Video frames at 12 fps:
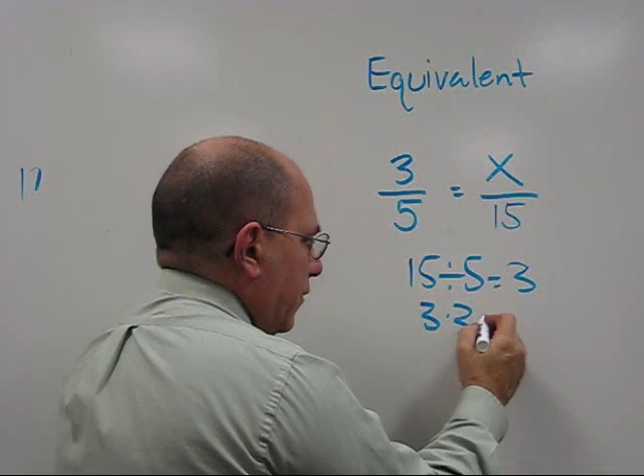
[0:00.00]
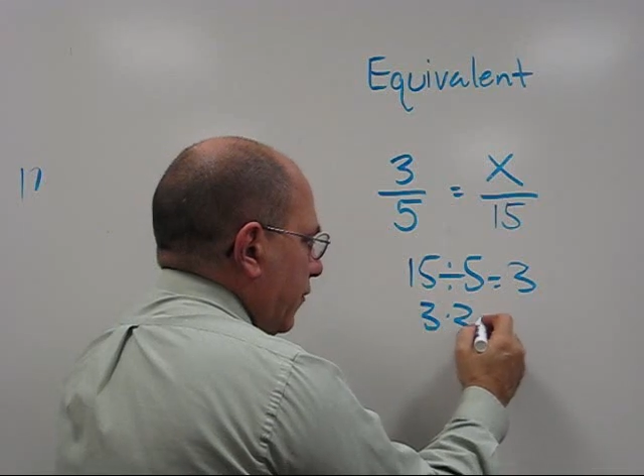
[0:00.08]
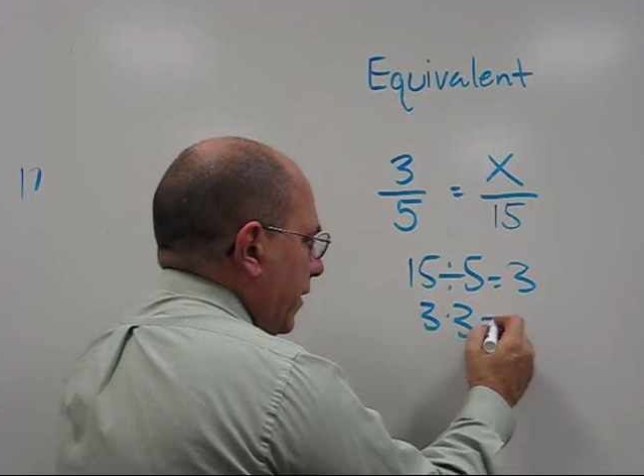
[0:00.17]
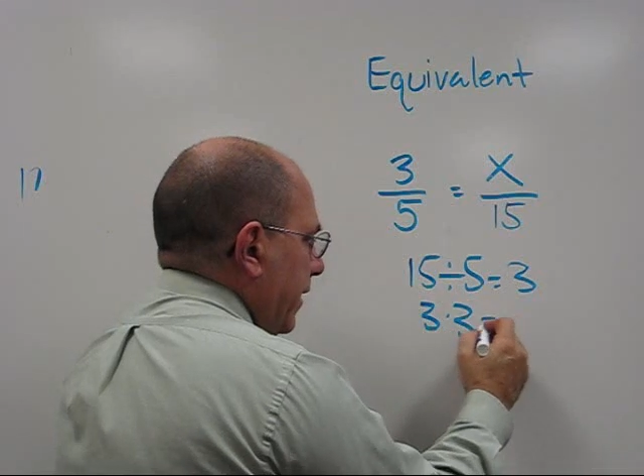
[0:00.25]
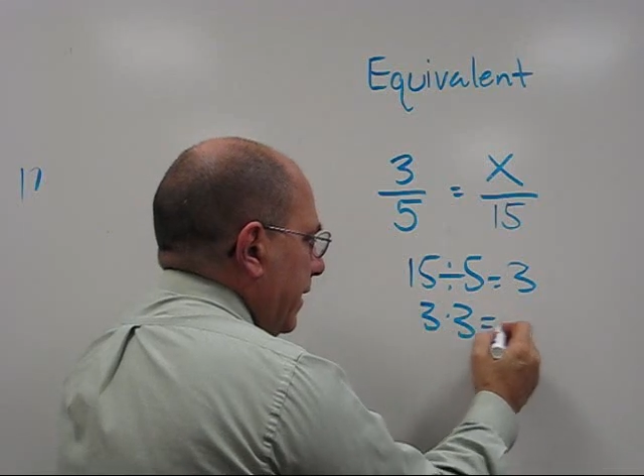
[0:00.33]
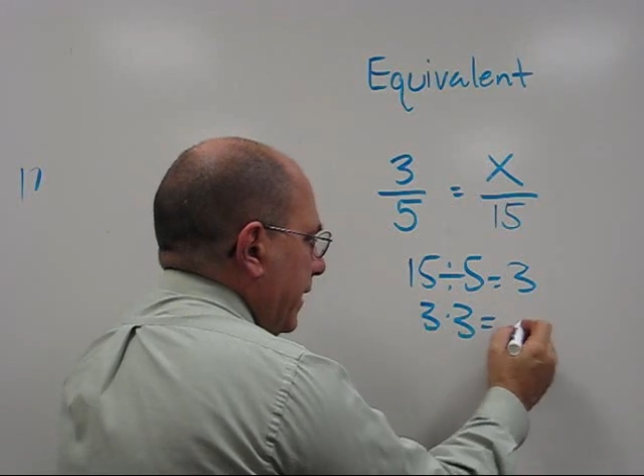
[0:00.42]

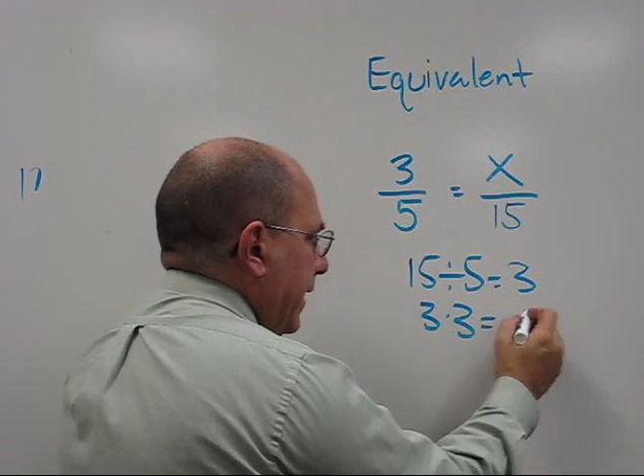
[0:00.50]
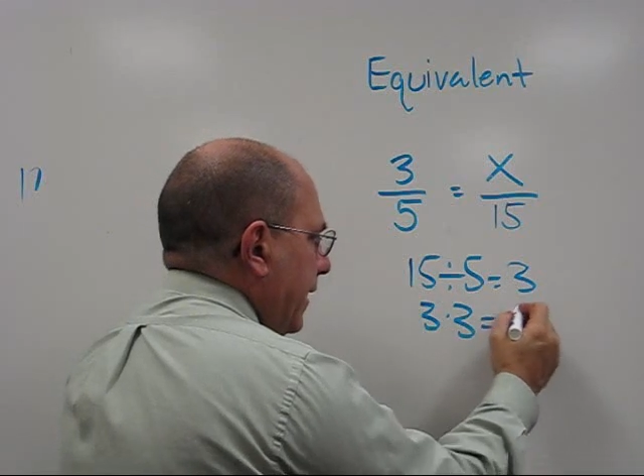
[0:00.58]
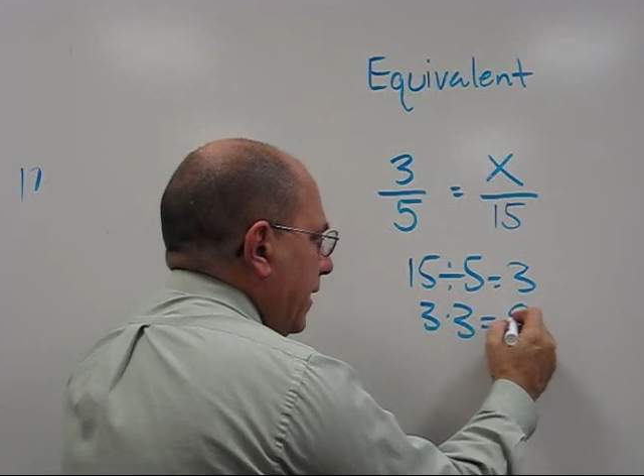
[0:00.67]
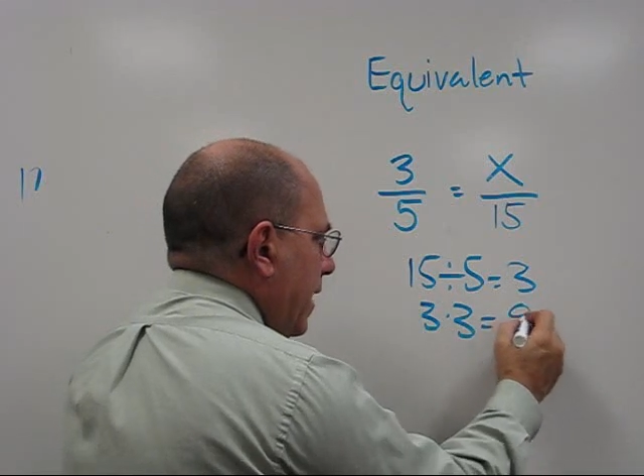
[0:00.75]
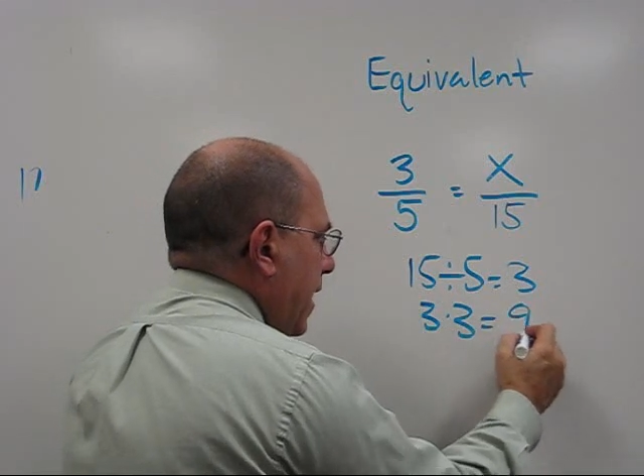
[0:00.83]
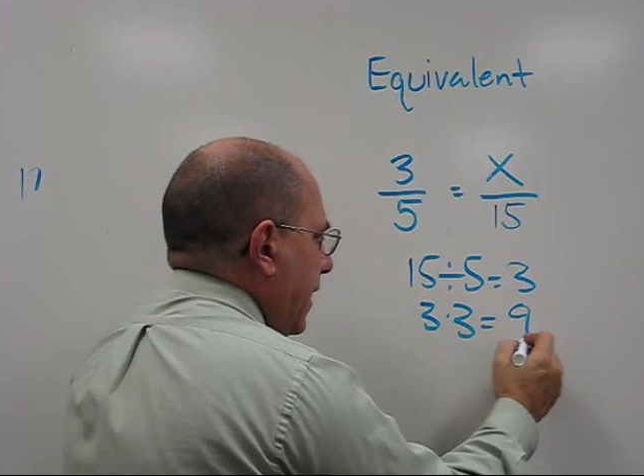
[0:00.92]
3 and get a
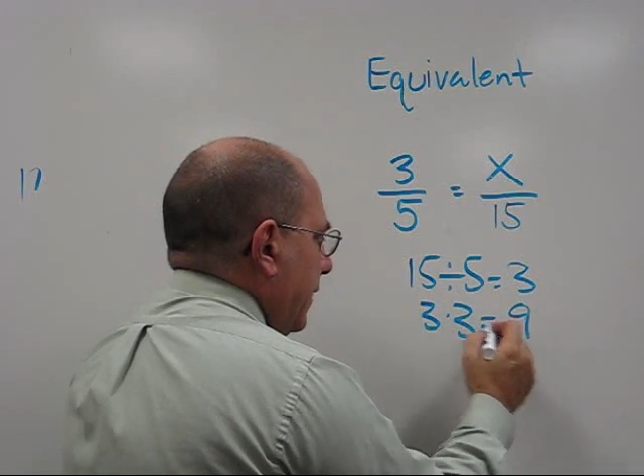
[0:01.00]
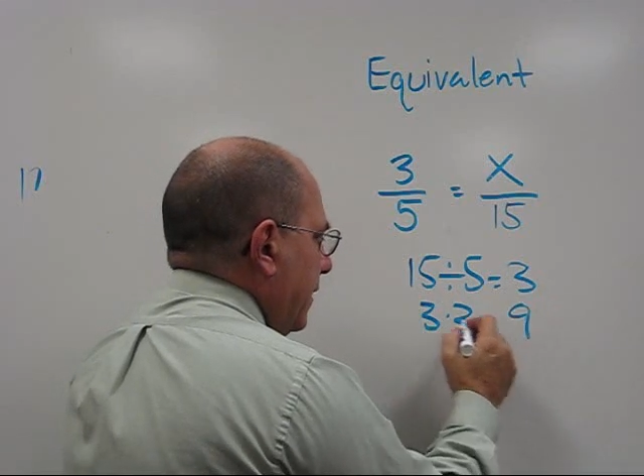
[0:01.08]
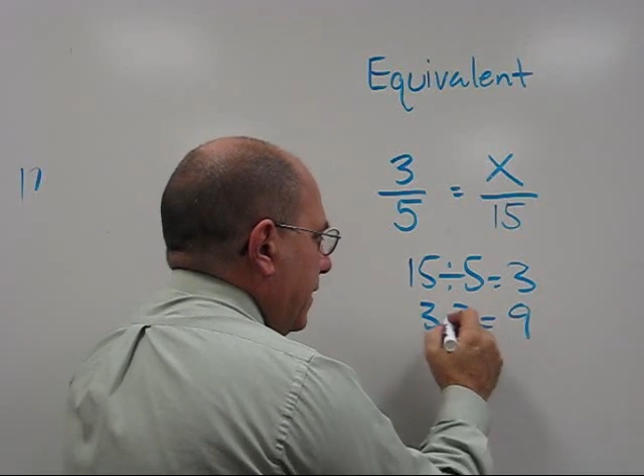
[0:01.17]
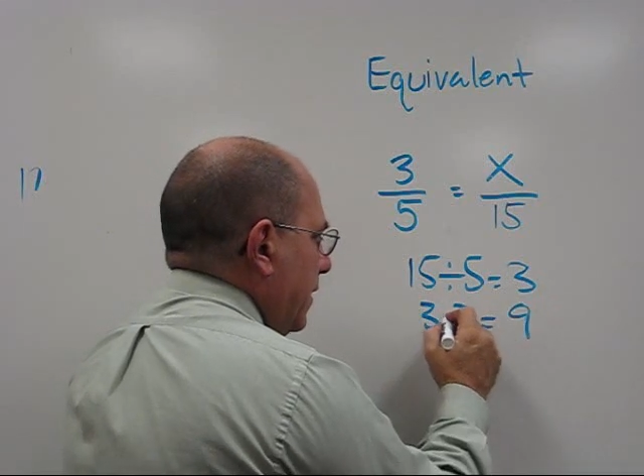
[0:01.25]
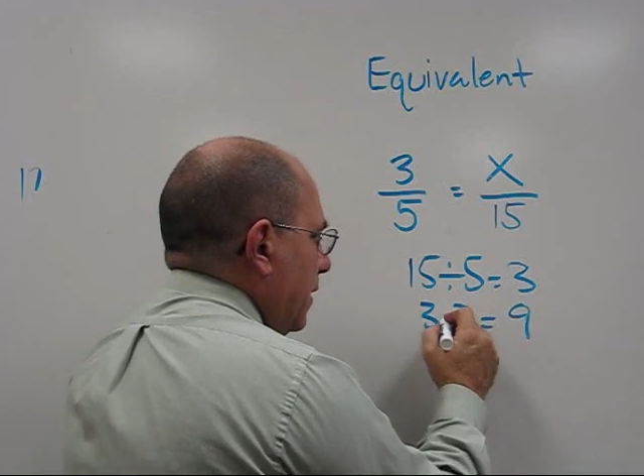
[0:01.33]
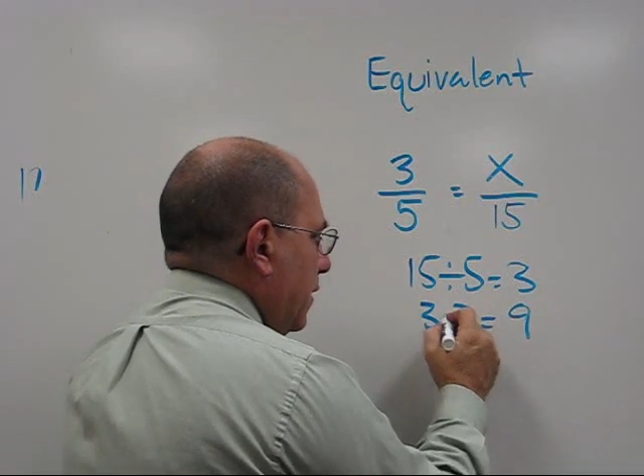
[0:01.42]

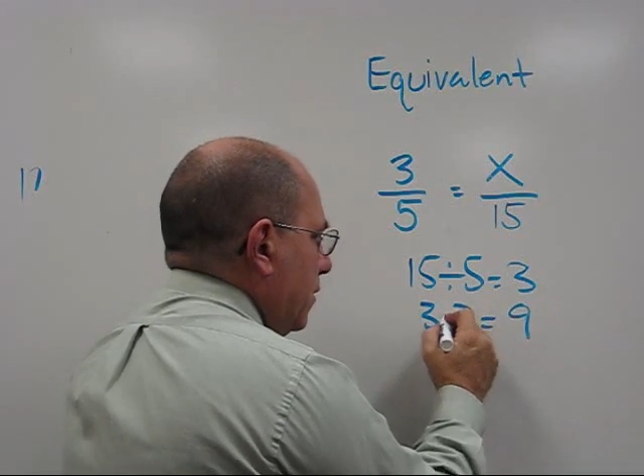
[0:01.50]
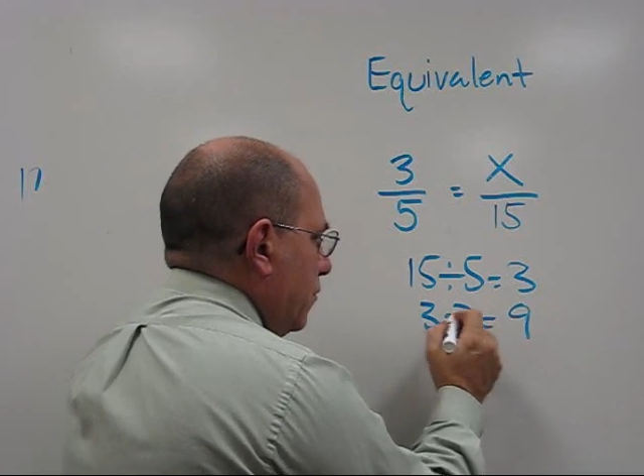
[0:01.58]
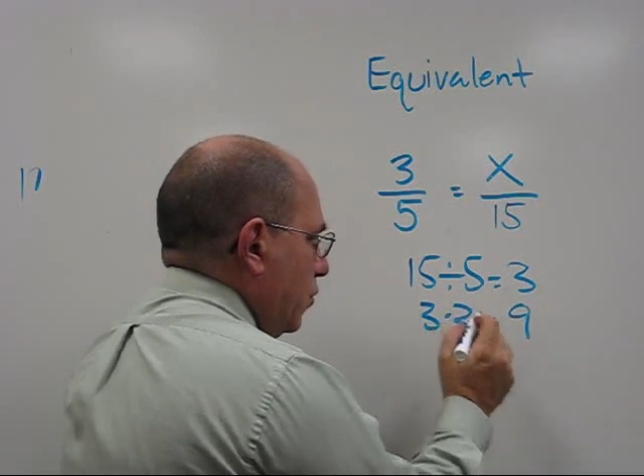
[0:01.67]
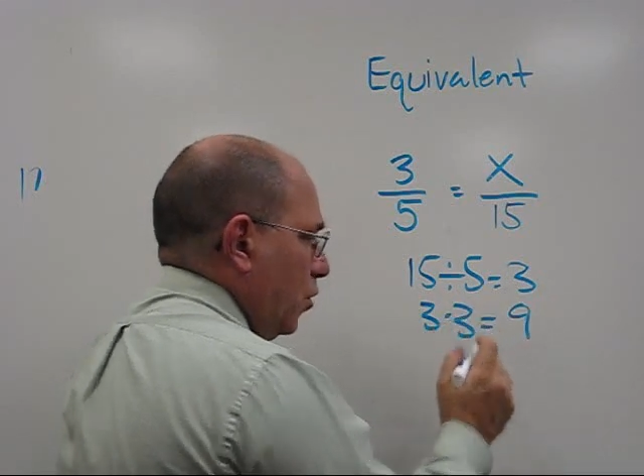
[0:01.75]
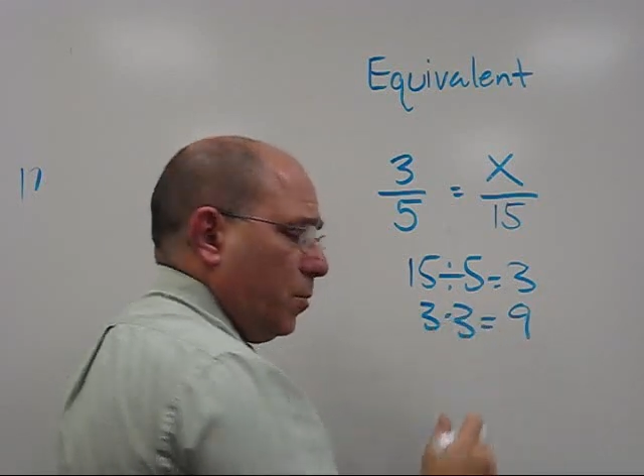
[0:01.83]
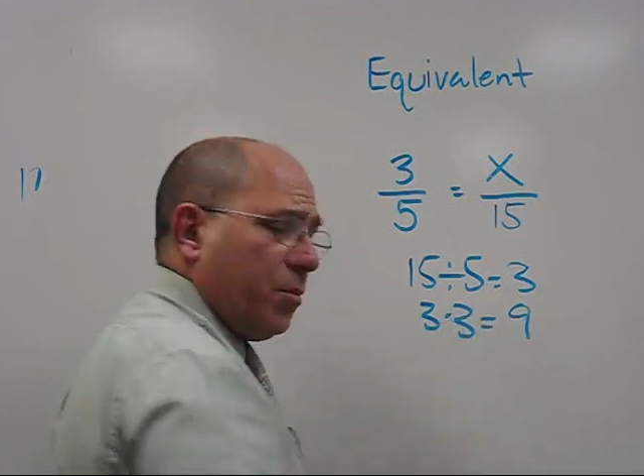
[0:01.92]

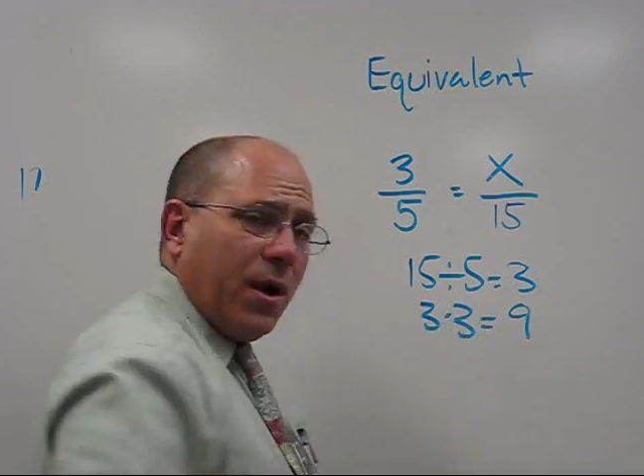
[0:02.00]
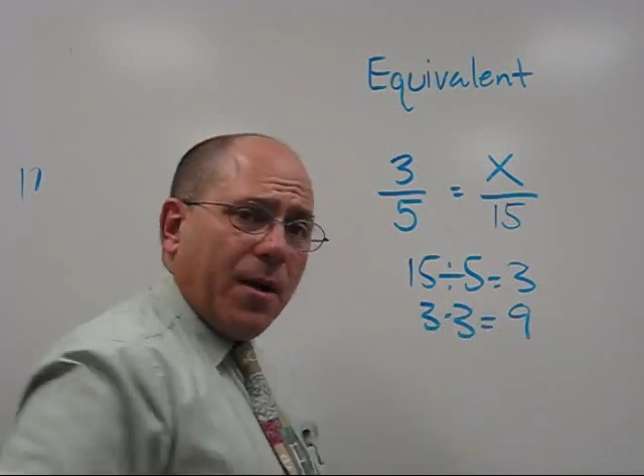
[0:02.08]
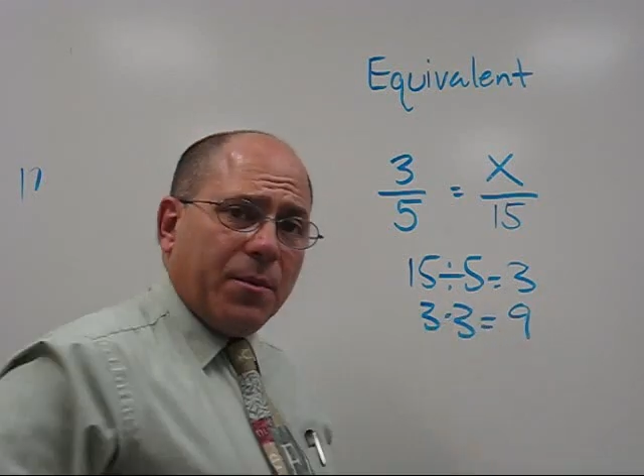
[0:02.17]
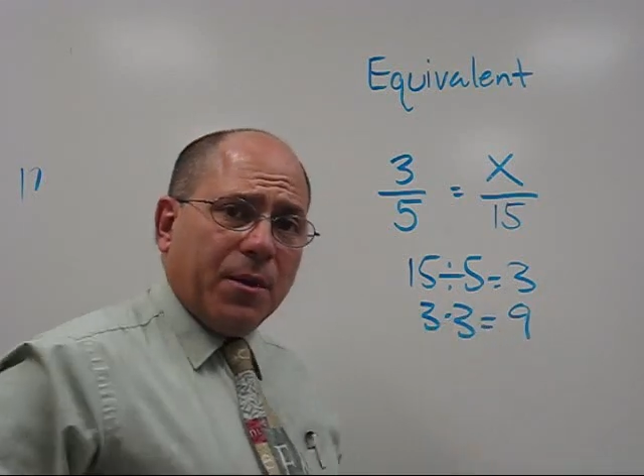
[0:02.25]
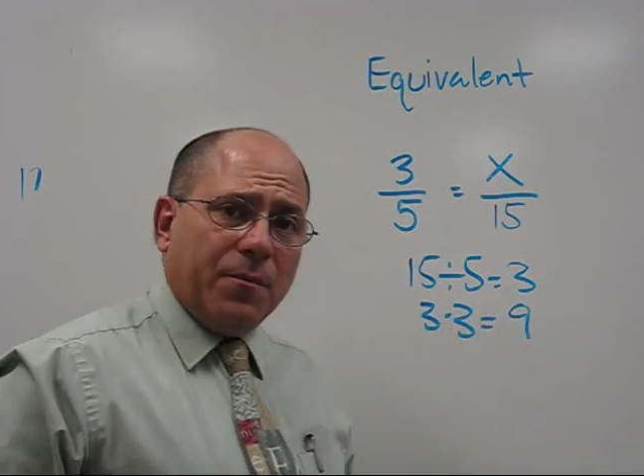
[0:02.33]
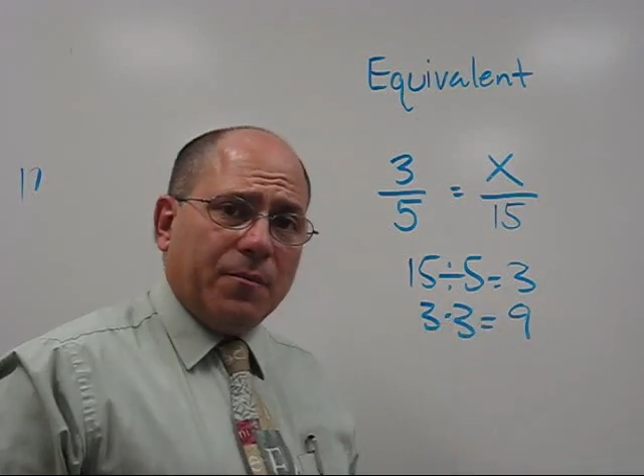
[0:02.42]
9. No
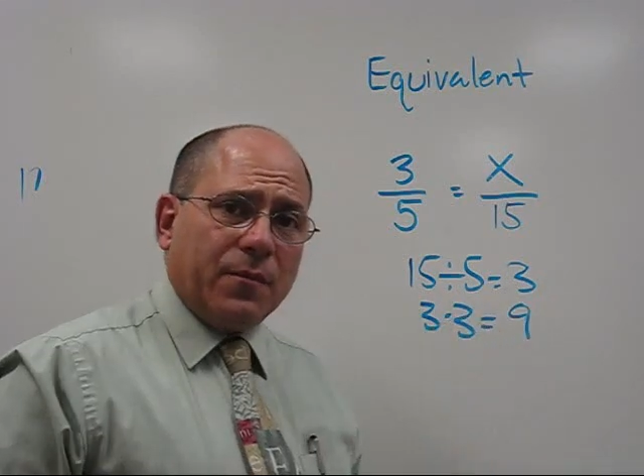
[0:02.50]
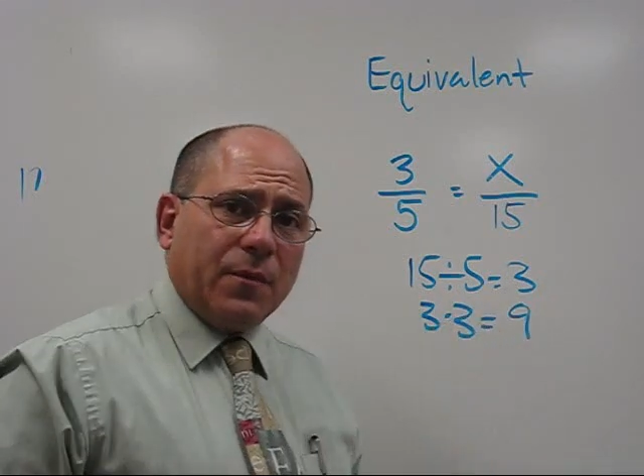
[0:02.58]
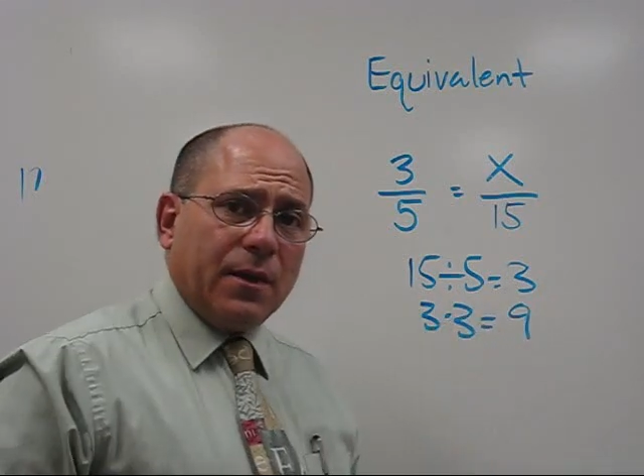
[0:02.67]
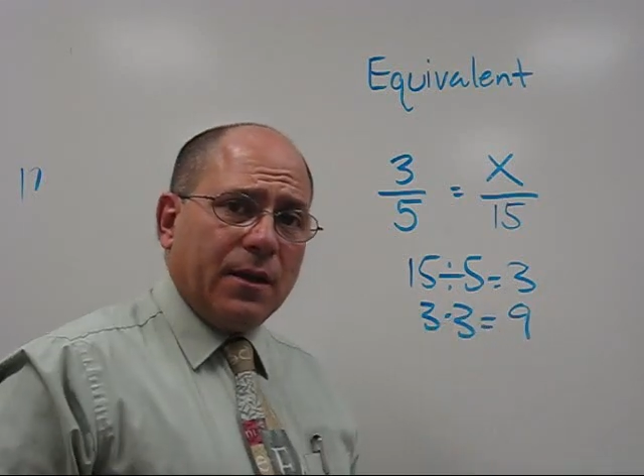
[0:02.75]
problem.